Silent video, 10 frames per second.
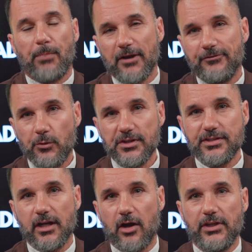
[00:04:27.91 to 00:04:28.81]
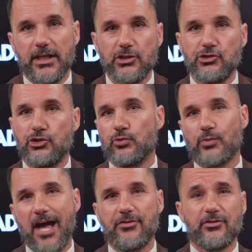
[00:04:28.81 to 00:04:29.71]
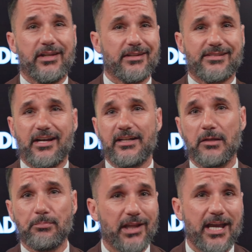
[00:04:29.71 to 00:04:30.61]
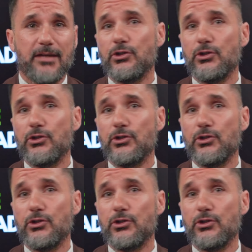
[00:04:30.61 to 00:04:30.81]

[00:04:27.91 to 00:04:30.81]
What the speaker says: By focusing on the issue rather than assigning blame,